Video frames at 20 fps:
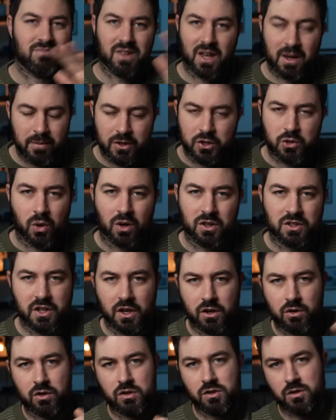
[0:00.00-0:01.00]
Image quality
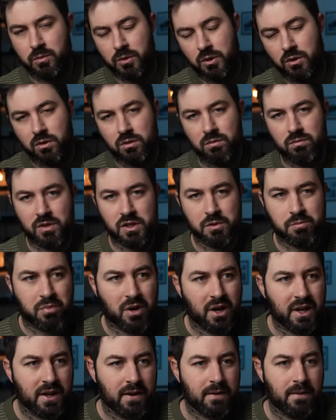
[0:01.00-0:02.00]
across them all is
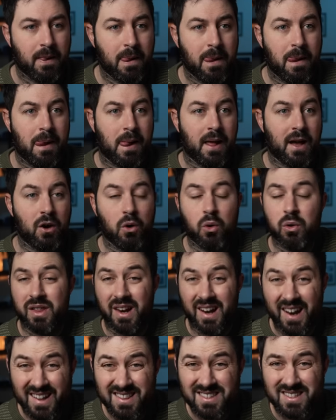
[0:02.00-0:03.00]
brilliant. Uh, all the
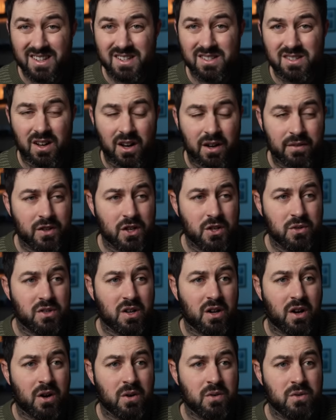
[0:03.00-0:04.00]
lenses I've used
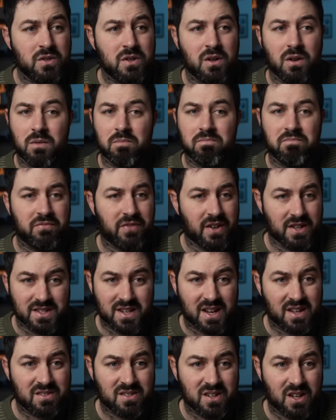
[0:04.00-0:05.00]
and owned,
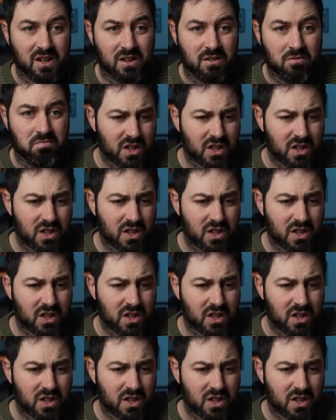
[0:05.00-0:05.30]
fantastic.